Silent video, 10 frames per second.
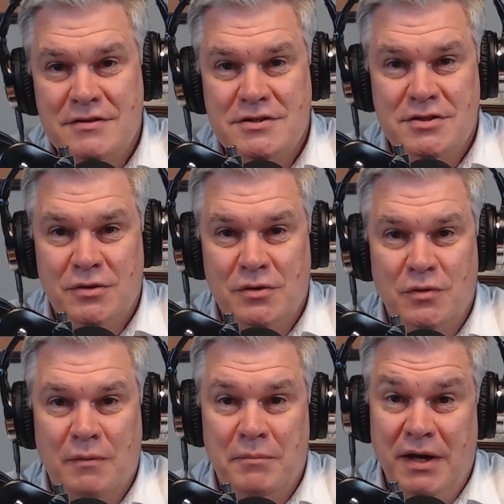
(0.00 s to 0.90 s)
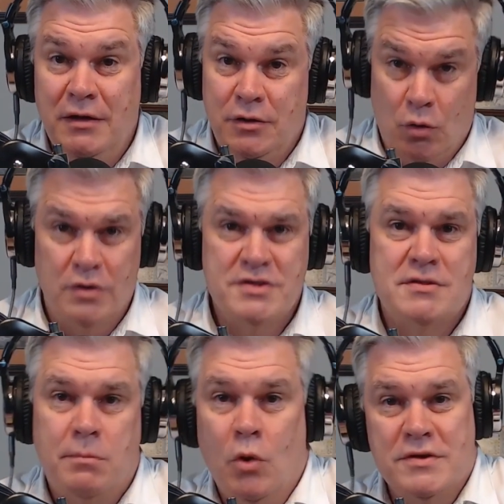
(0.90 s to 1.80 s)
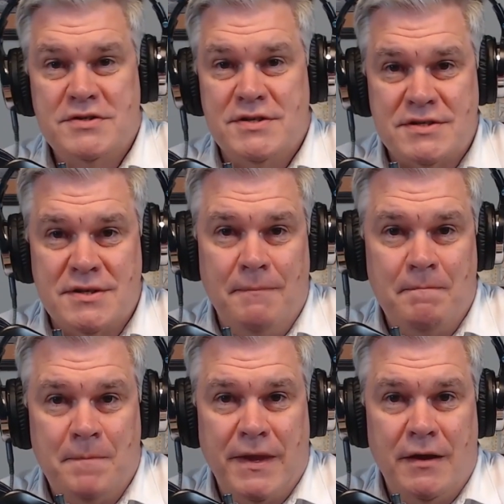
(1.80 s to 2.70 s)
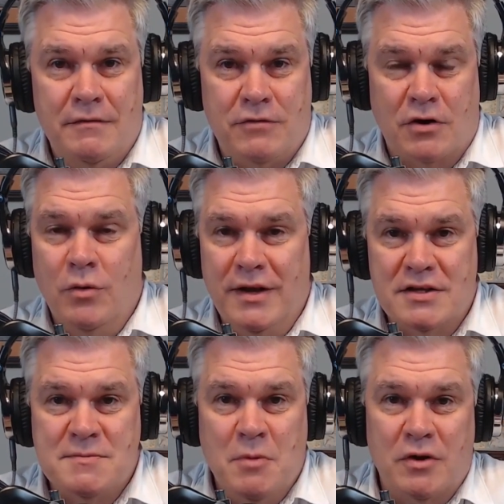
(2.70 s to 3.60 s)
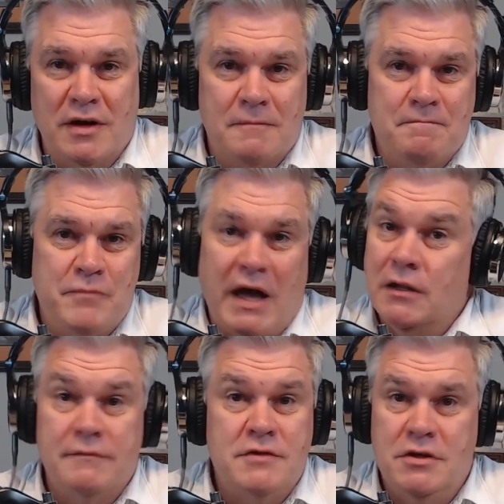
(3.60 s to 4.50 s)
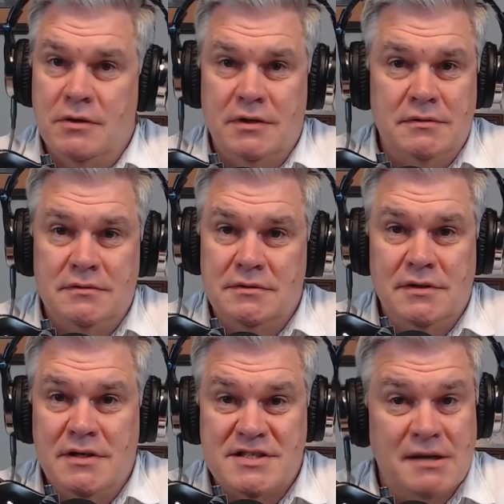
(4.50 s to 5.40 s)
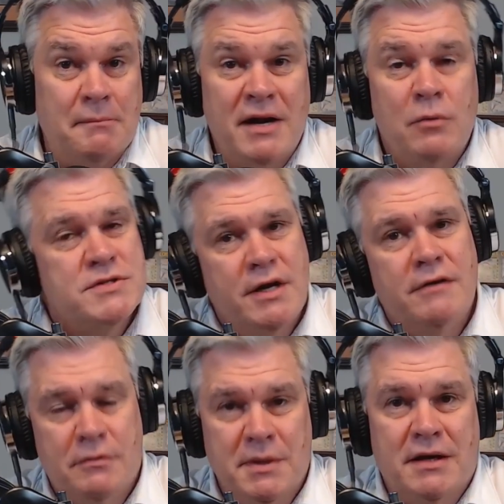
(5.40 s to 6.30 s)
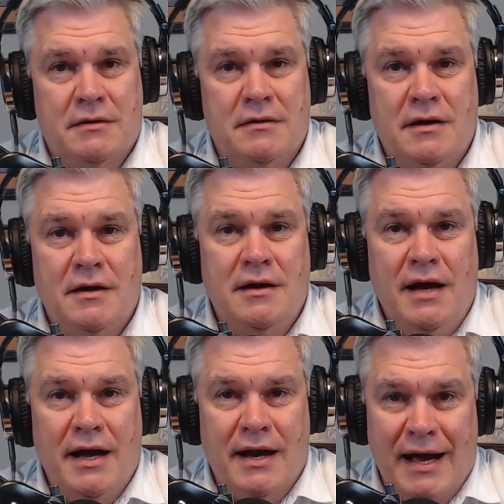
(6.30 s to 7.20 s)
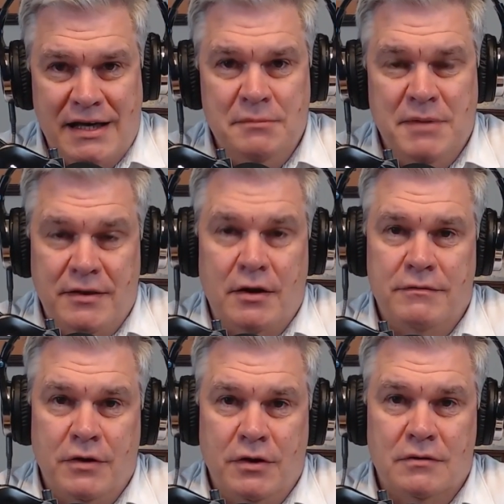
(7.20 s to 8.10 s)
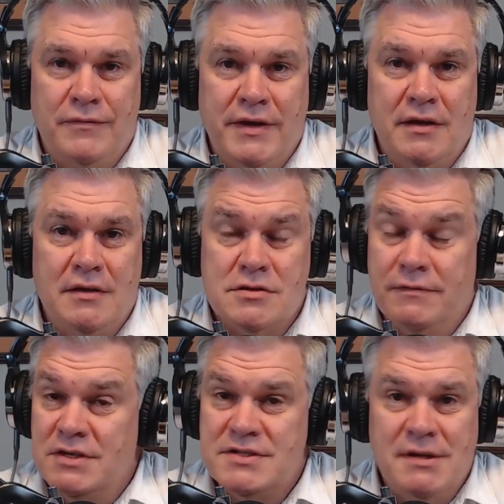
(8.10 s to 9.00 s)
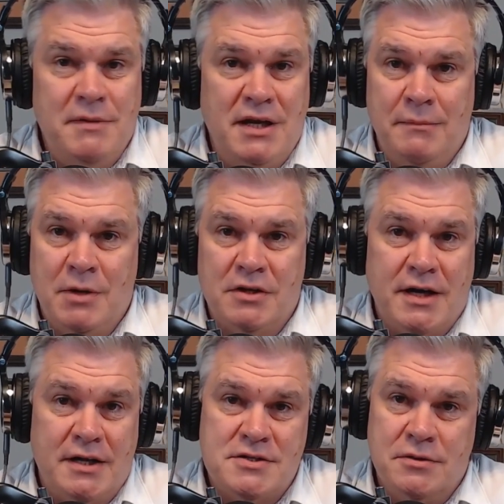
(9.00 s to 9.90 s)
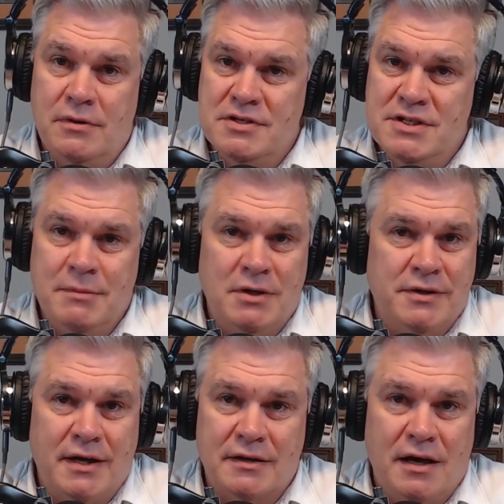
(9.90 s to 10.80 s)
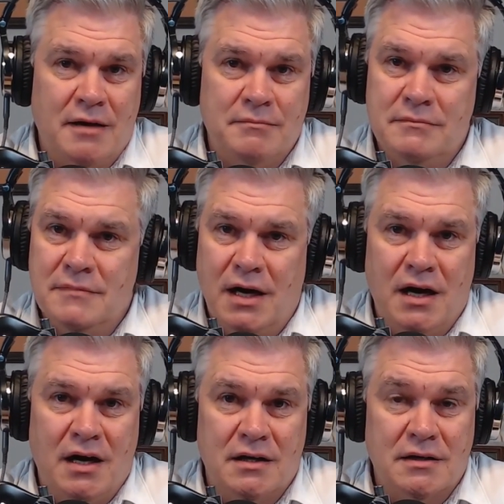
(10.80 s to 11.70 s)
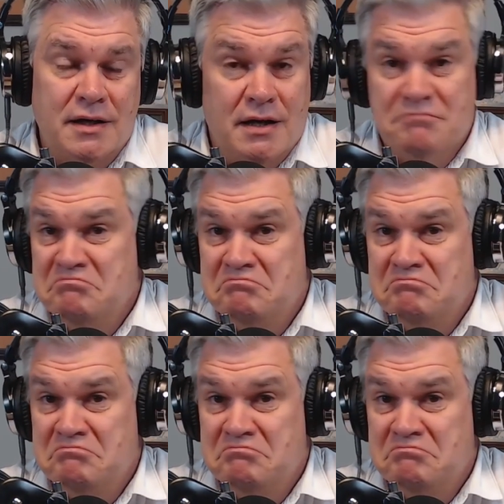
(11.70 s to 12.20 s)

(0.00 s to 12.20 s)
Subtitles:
to be your support system for quitting smoking, I'd love to do it. Somebody was there for me, and I can be there for you. So if you just send me an email, toddstuder@gmail.com, again,